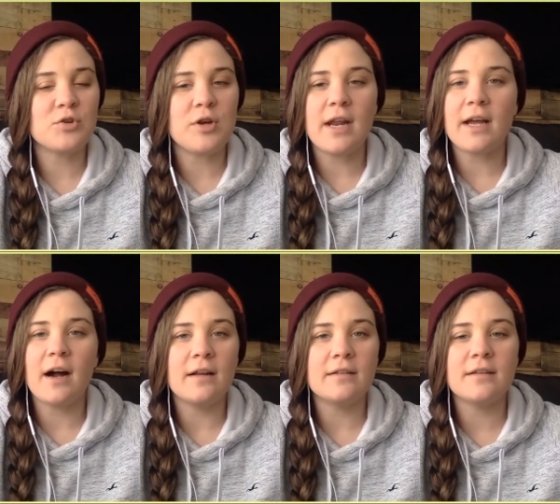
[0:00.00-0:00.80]
creating
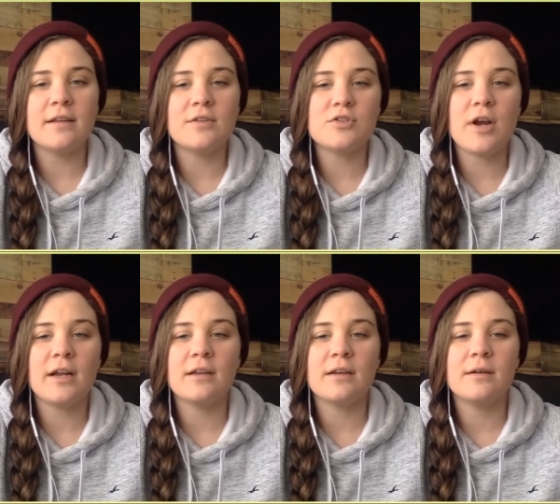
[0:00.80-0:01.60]
content and
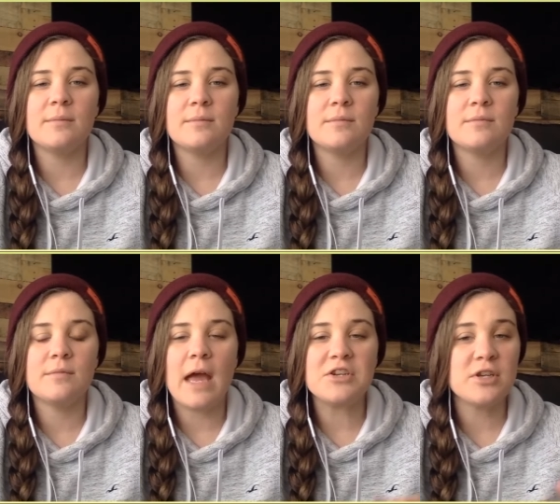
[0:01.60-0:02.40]
trying to
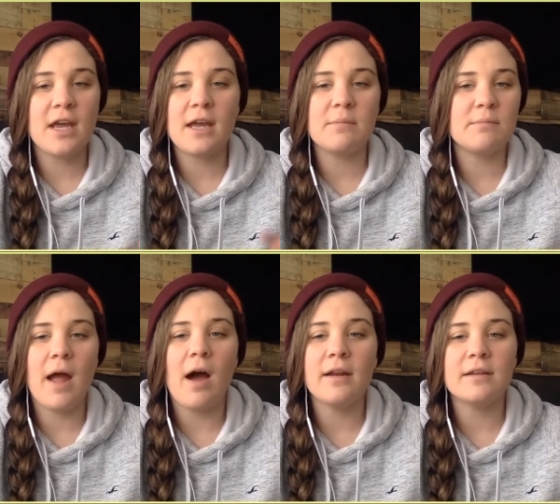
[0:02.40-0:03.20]
educate
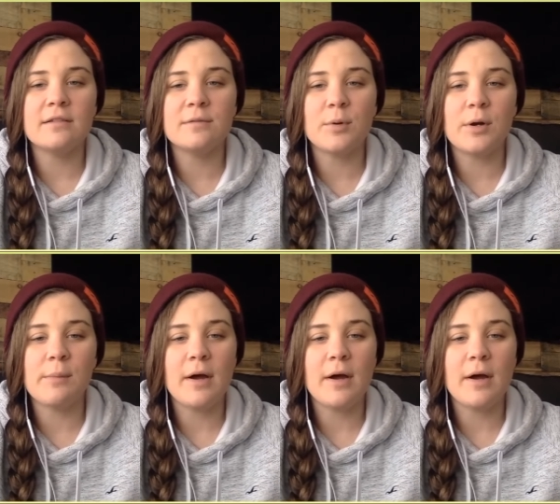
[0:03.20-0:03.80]
my audience pretty